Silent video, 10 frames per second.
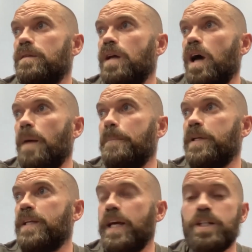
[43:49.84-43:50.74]

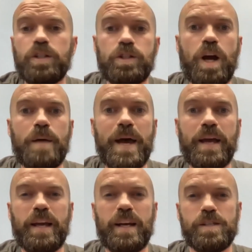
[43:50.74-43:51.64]
potential
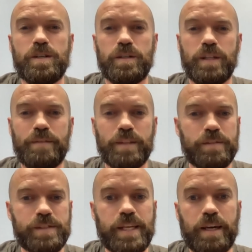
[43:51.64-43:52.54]
drawback at a certain level
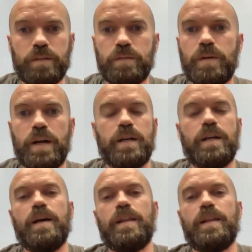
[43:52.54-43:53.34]
of scale, right?